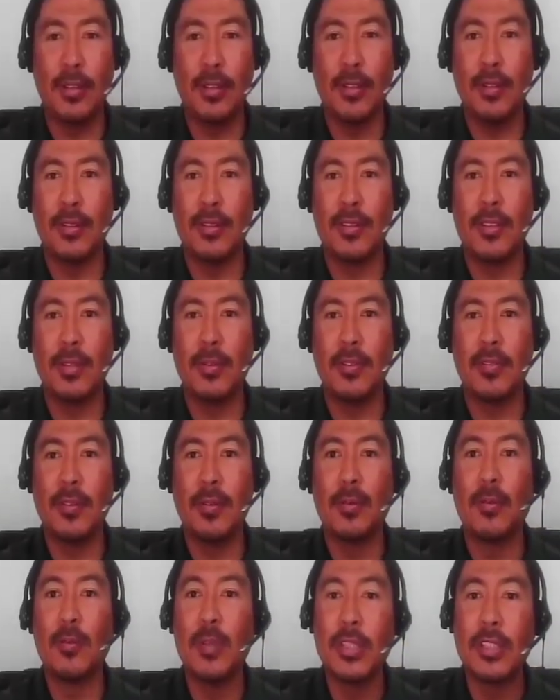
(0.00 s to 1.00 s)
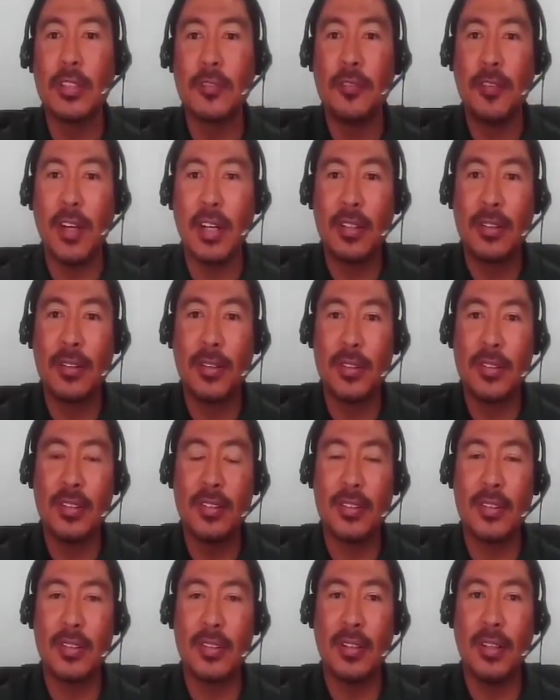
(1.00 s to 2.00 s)
to you some of the risk
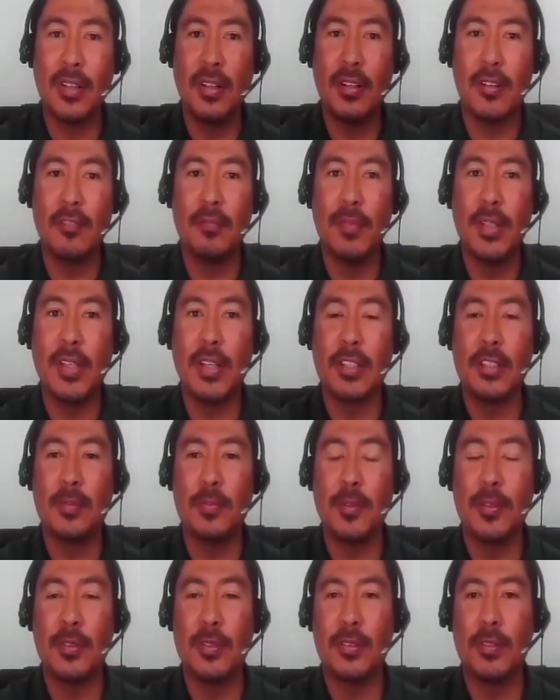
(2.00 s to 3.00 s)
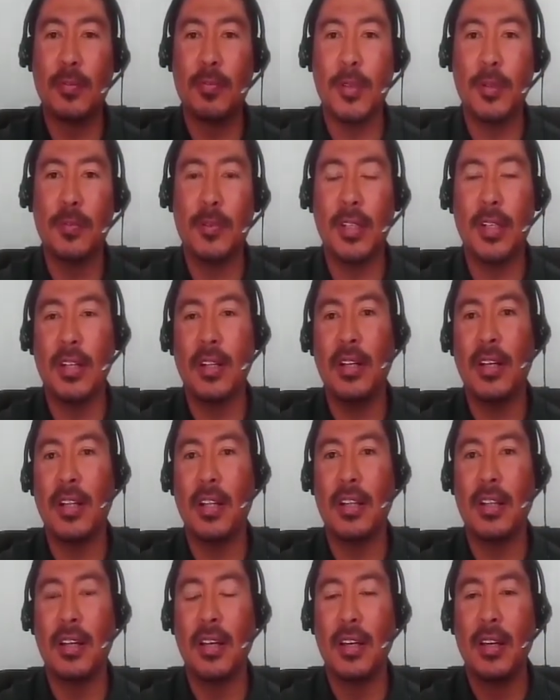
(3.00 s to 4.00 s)
factors of being exposed to pops, and then
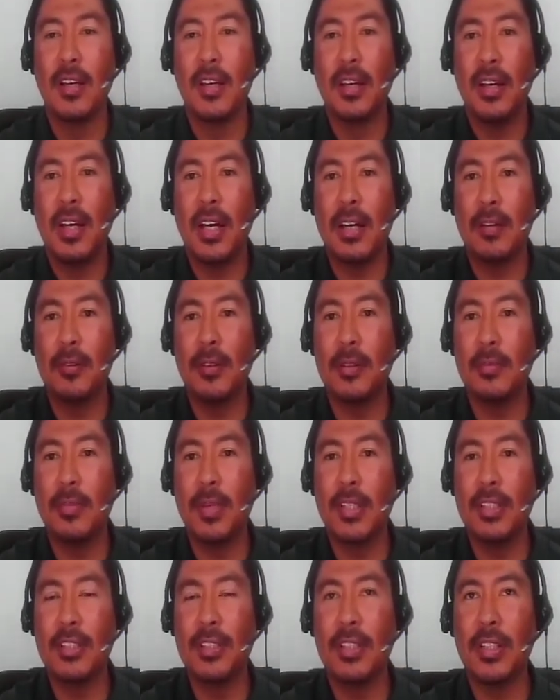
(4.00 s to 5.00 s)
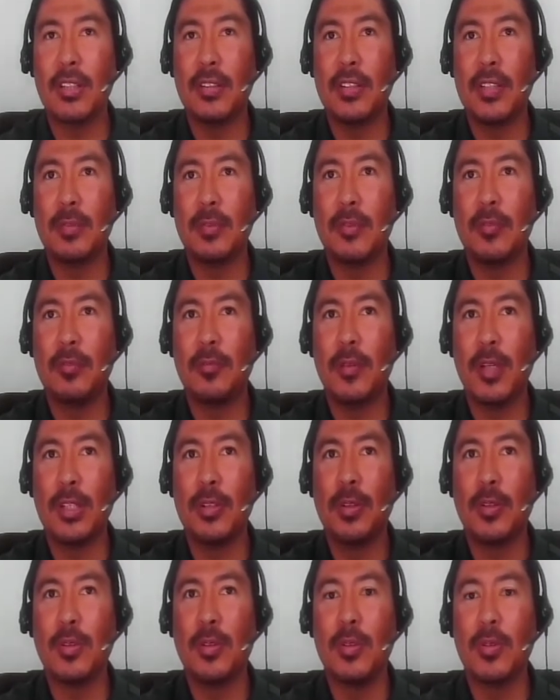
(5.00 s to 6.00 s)
I'll yeah. I will mention some of
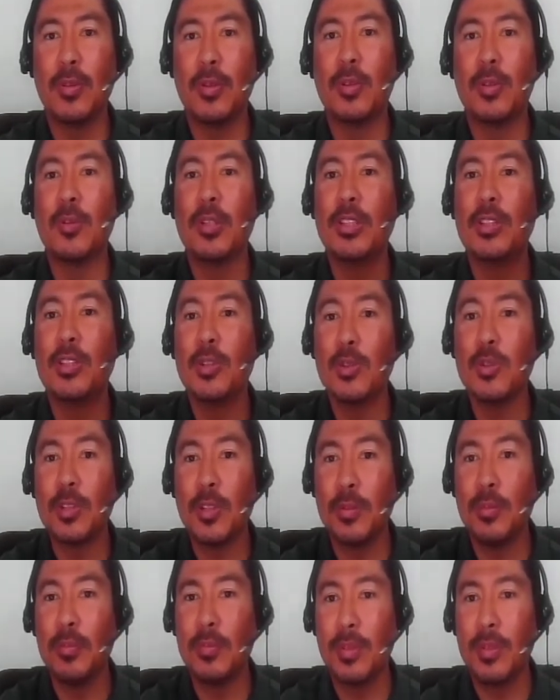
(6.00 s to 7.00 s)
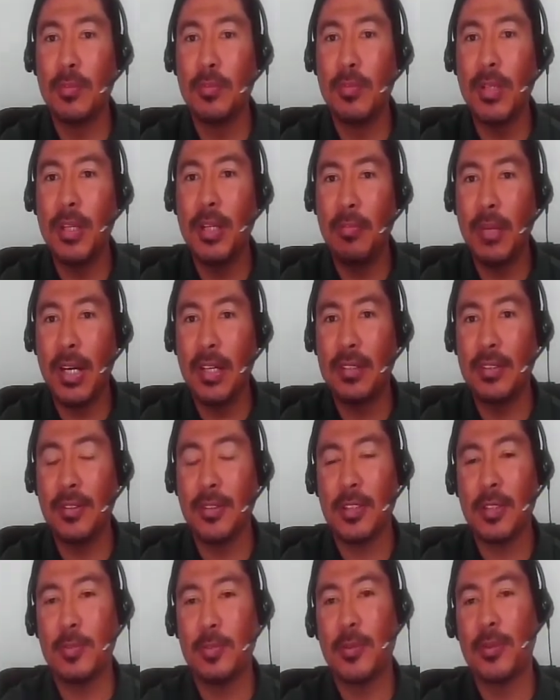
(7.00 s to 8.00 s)
what you could do to reduce your, minimize
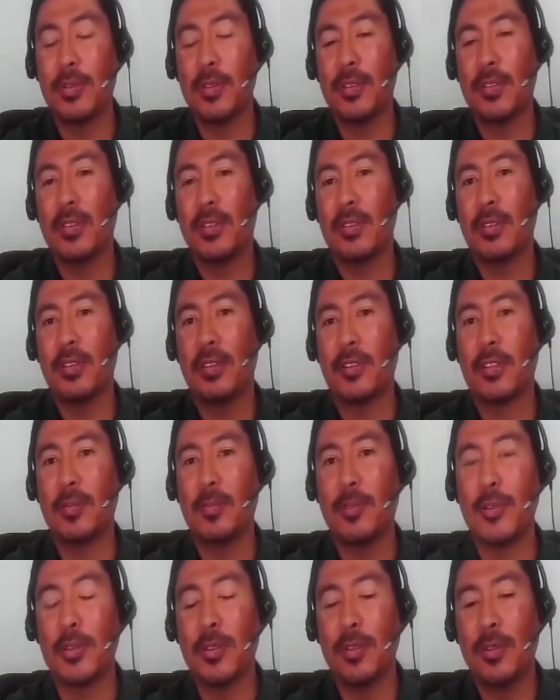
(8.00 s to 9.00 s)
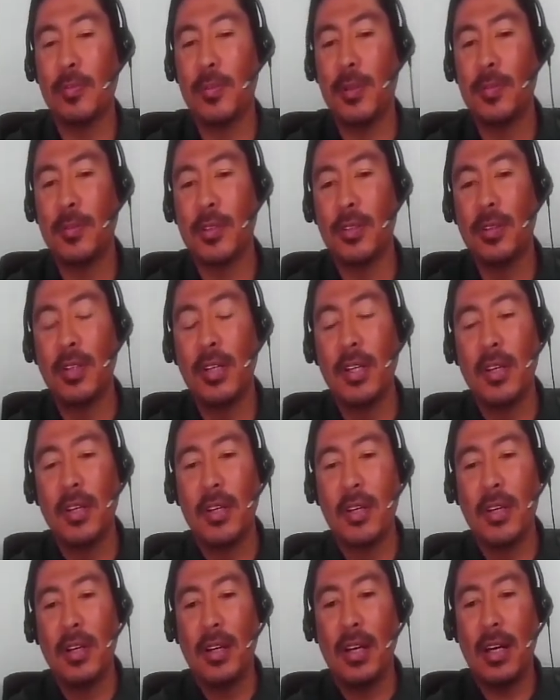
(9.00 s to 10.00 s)
your exposures your exposure to pops. So
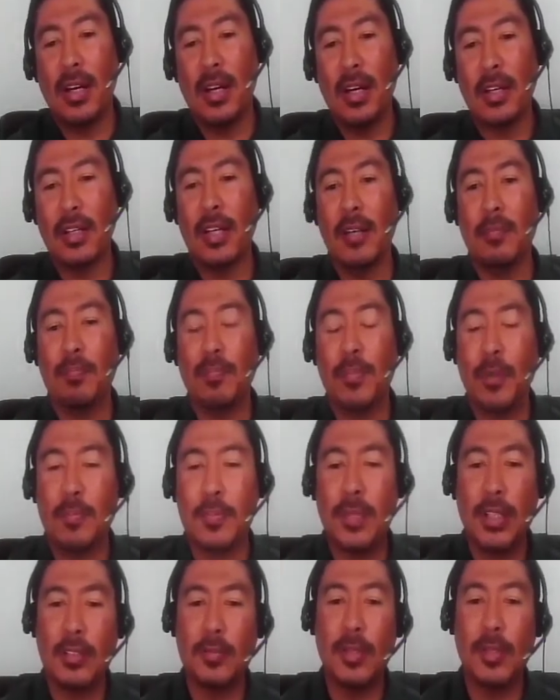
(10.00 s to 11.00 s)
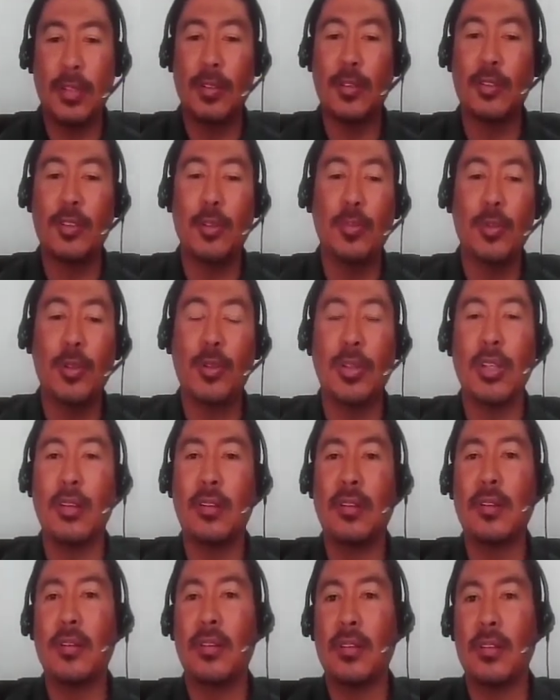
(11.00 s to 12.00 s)
uh, again, POPs has been
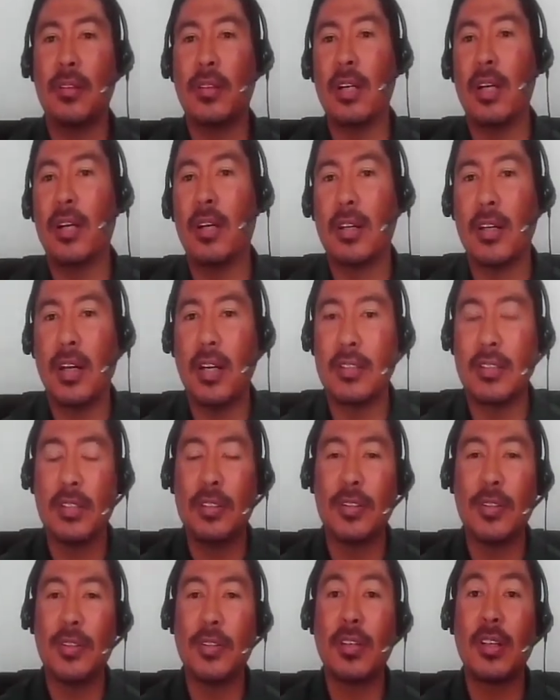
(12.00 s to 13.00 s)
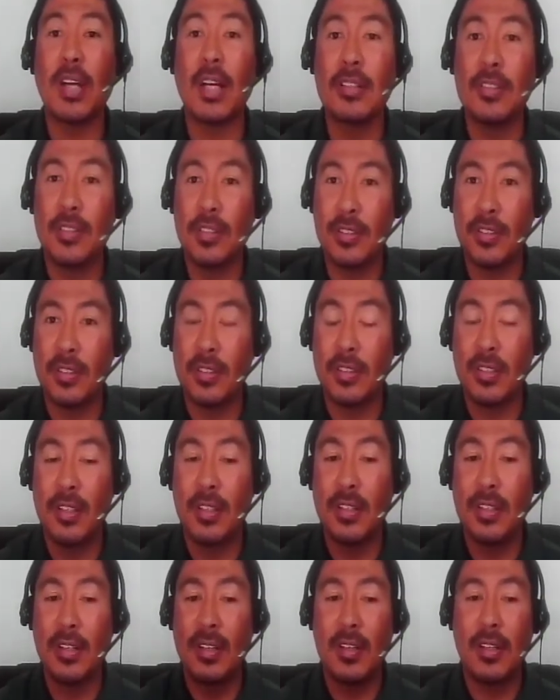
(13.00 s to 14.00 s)
contributing to uh, causing certain cancers,
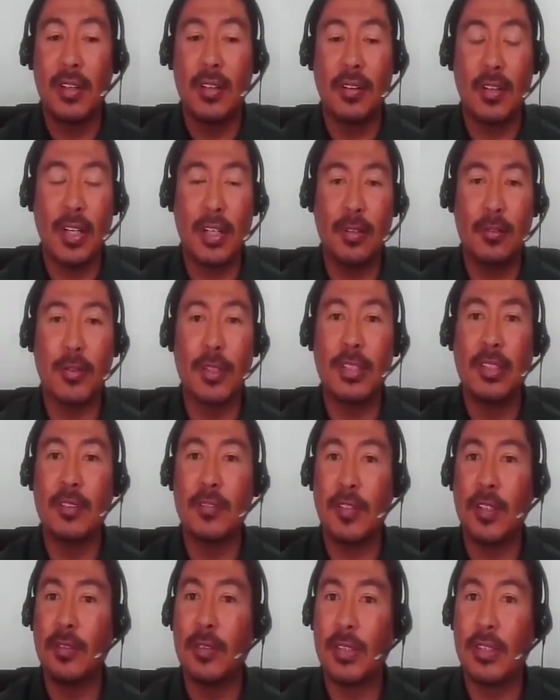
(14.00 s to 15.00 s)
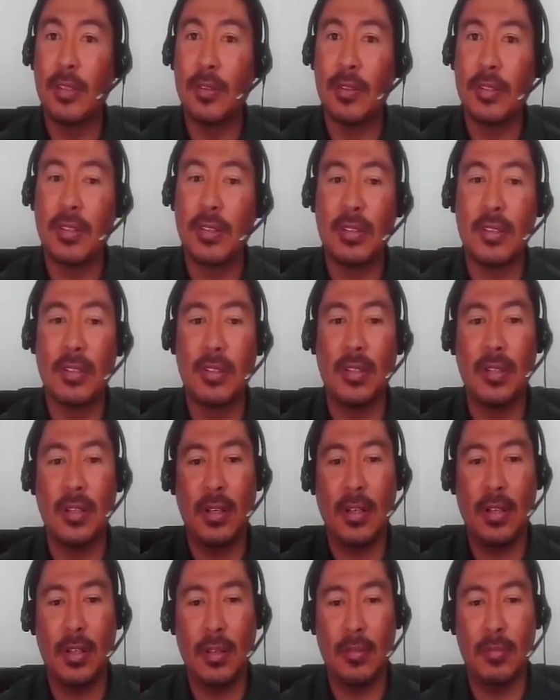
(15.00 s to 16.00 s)
mm-hmm. right, which is very serious.
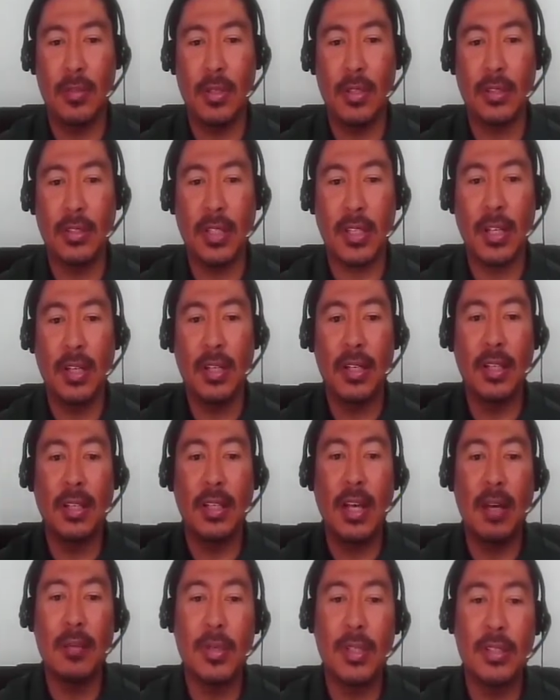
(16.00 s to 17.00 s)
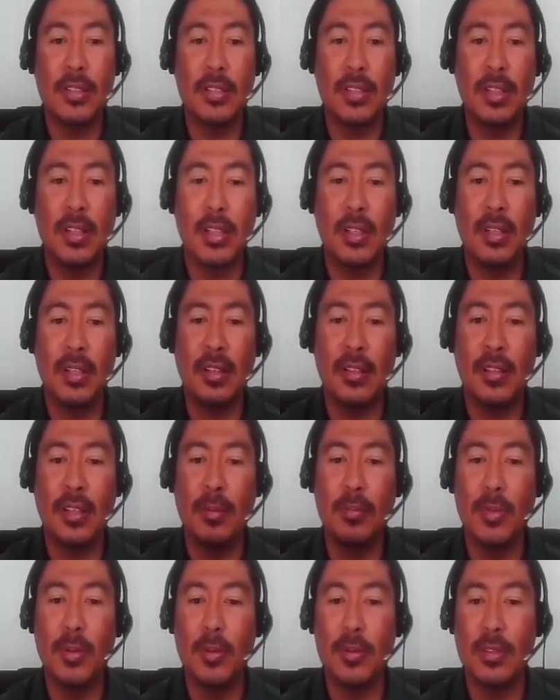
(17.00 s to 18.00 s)
Um, secondly, it damages the
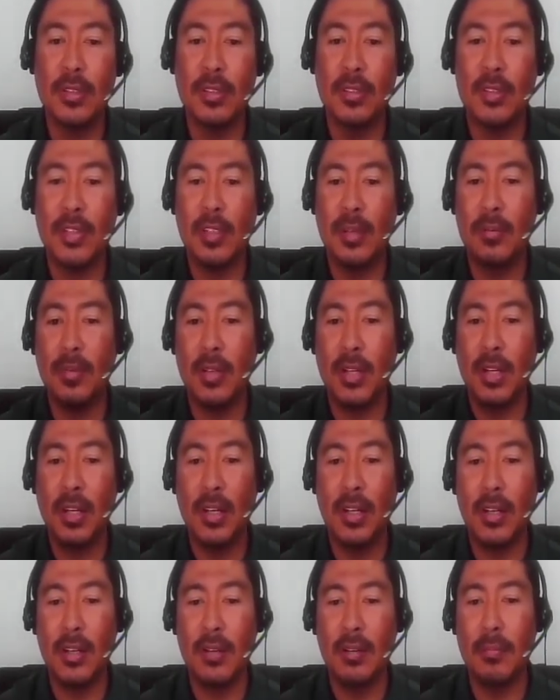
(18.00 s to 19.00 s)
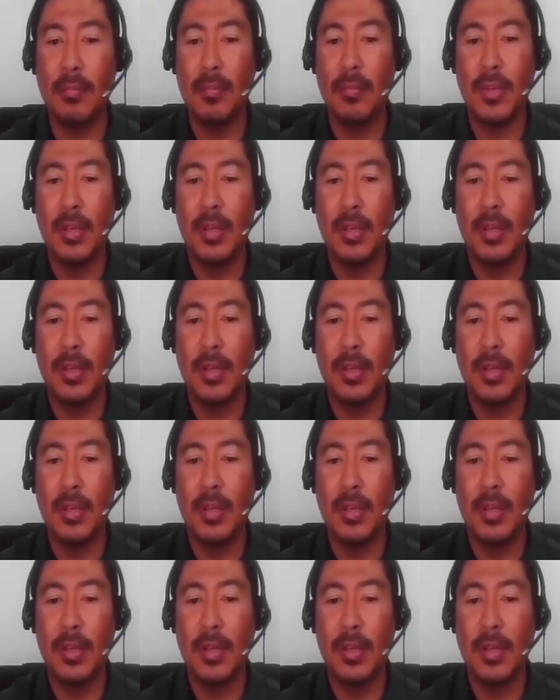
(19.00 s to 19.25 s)
immune system, um,